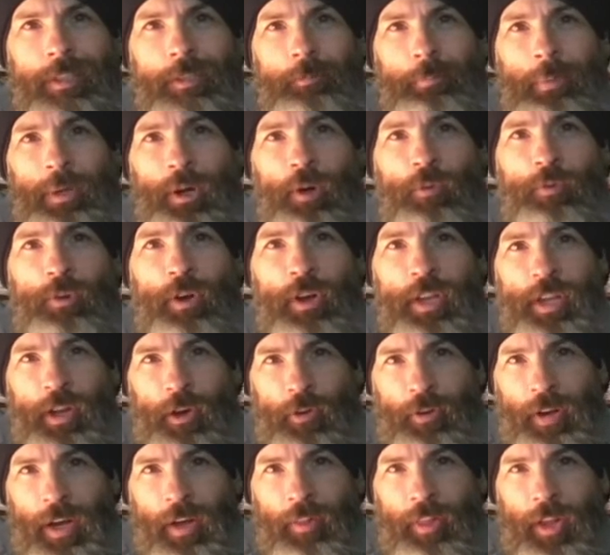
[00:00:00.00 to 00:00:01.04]
been over a
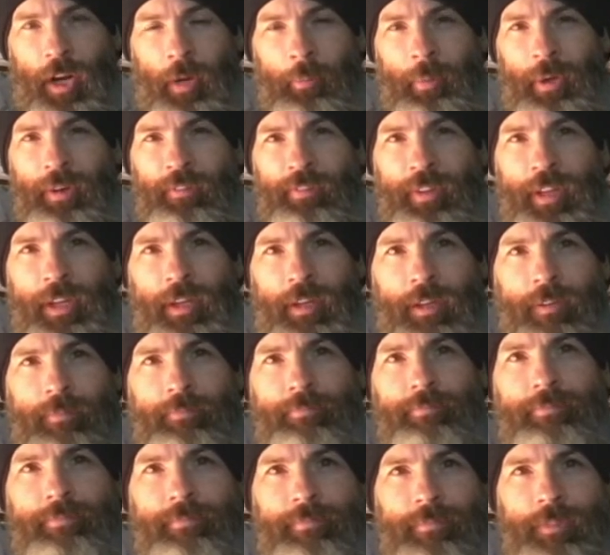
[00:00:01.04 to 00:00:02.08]
year now that I've been a vegan.
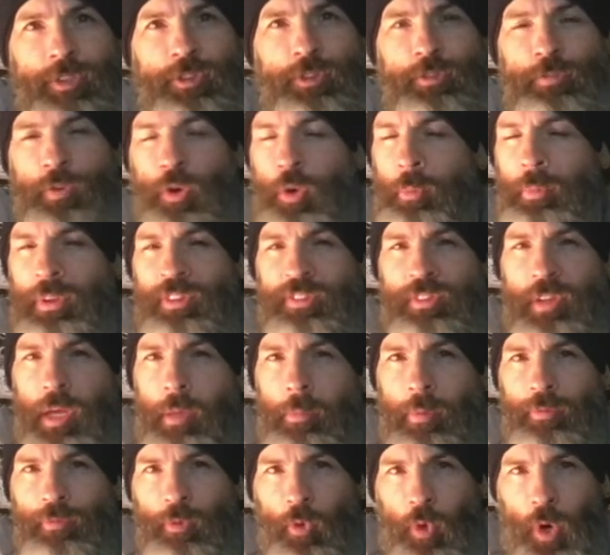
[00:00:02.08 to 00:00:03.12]
As you've heard me say
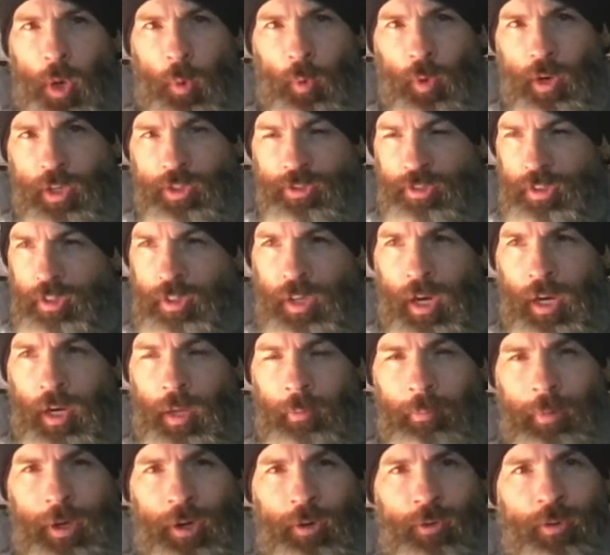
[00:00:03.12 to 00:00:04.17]
before, I watched a
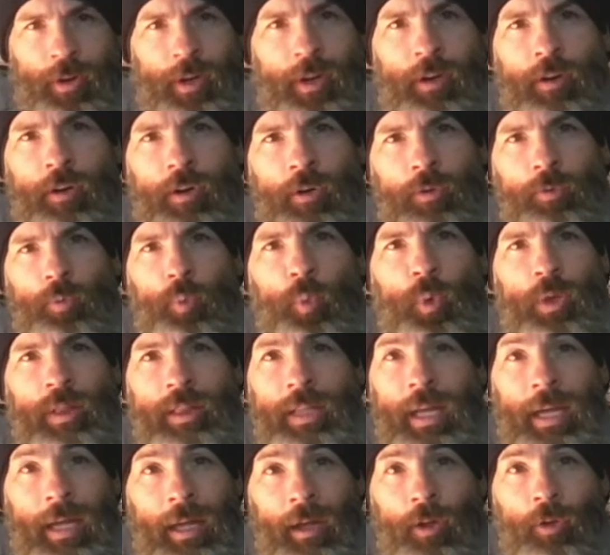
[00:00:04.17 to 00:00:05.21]
documentary called What
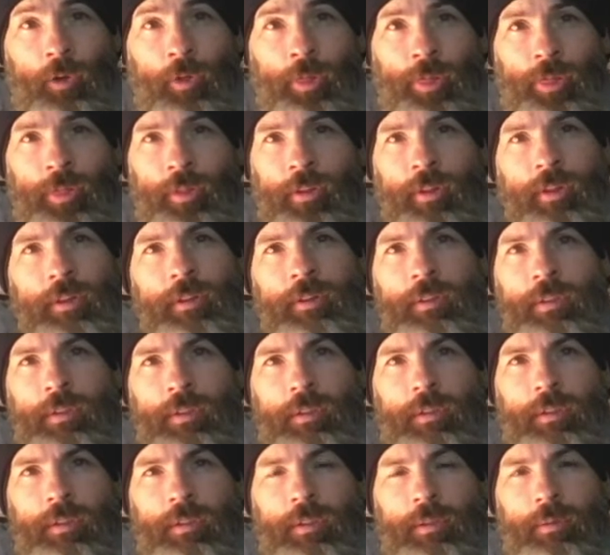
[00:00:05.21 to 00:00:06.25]
the Health.
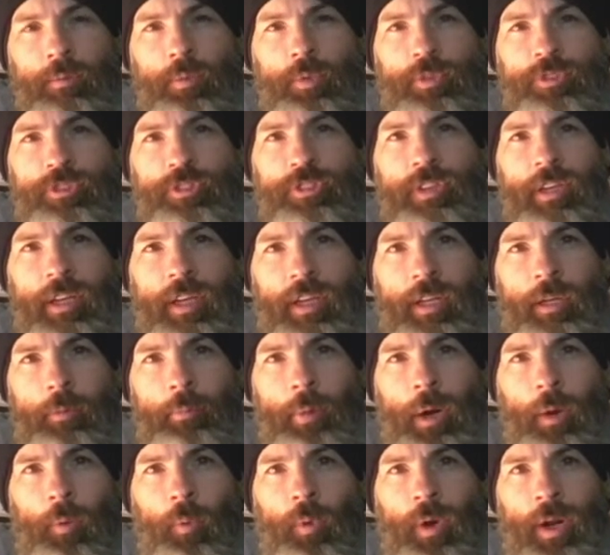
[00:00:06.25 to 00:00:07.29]
I was sickened
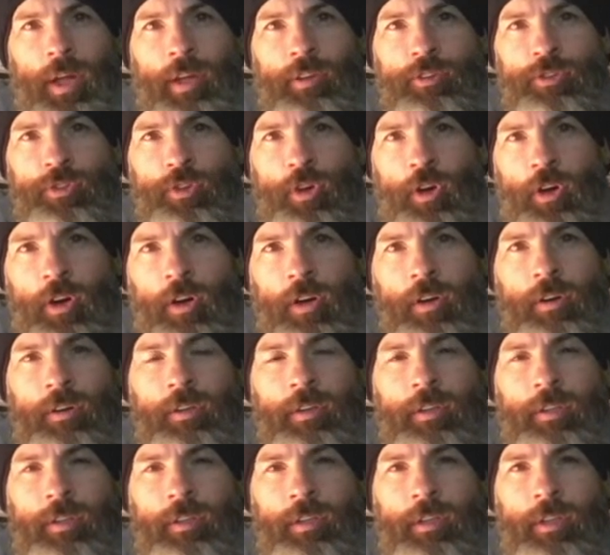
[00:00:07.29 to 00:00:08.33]
by what I saw
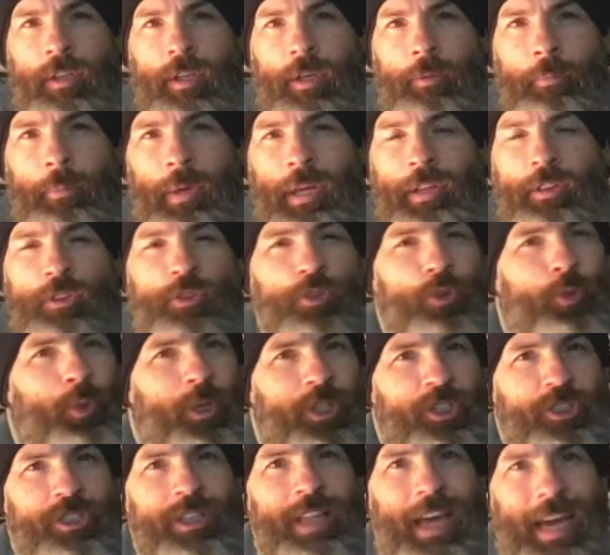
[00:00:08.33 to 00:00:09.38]
and made the
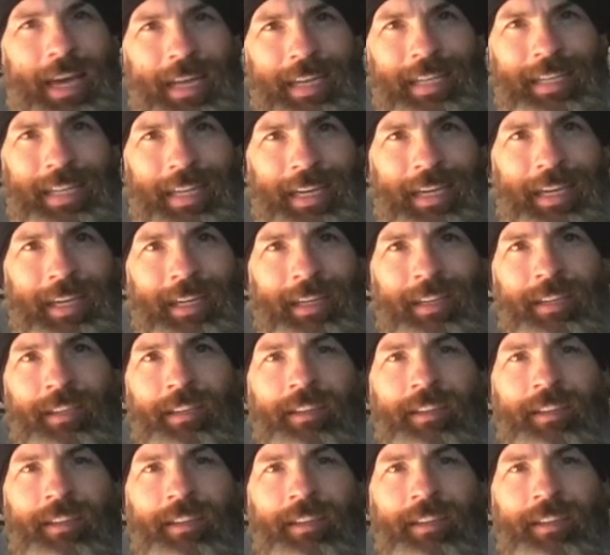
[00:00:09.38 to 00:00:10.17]
switch that day